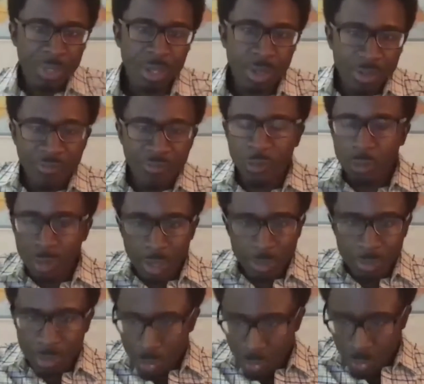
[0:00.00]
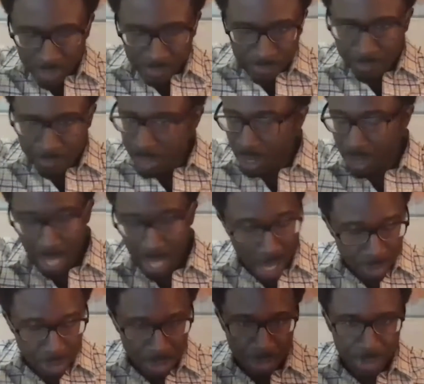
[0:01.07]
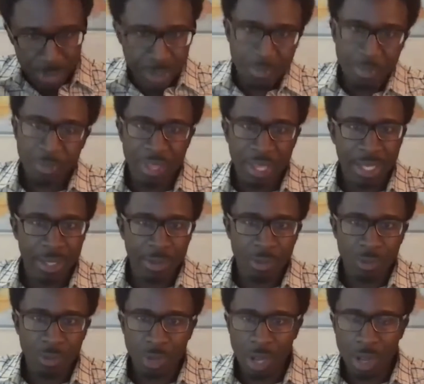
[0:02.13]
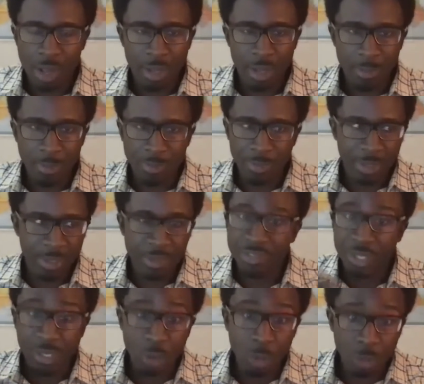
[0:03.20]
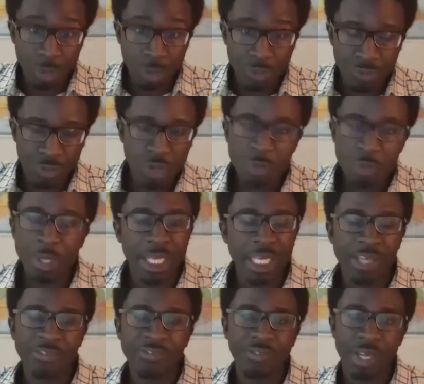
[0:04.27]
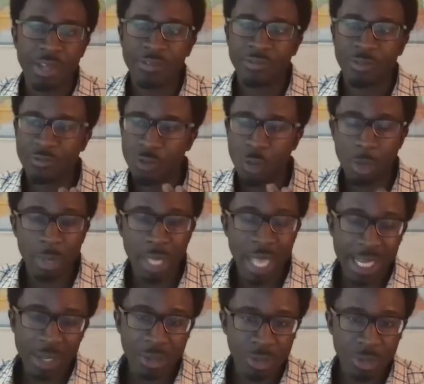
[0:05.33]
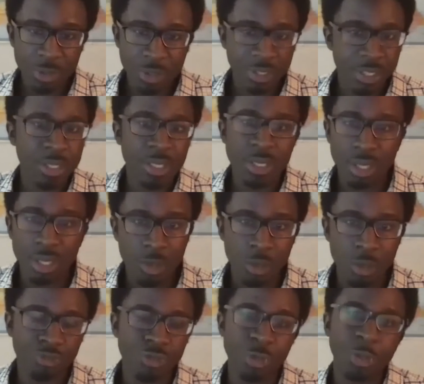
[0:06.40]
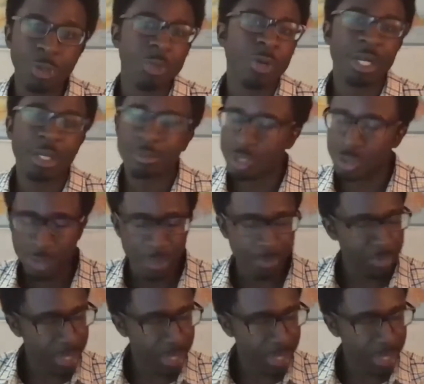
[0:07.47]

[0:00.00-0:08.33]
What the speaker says: for white households, then this holds true, but if for Black households, this does not hold true. You have